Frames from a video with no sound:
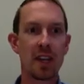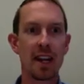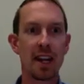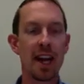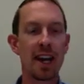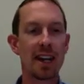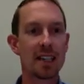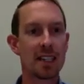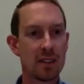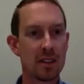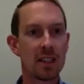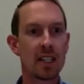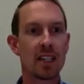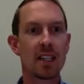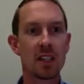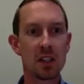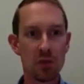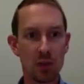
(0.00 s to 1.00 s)
and
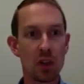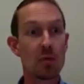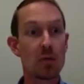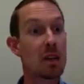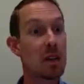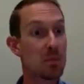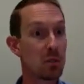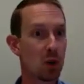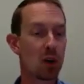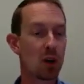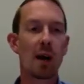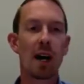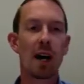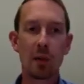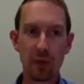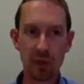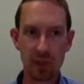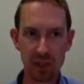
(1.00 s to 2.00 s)
activities for the people
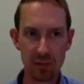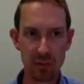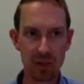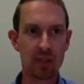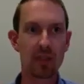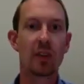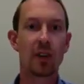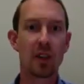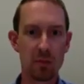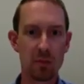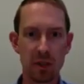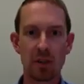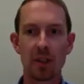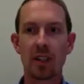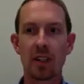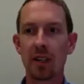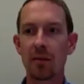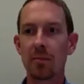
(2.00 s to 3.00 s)
around them in their
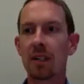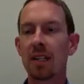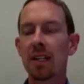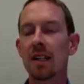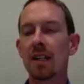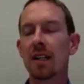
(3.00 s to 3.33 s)
community.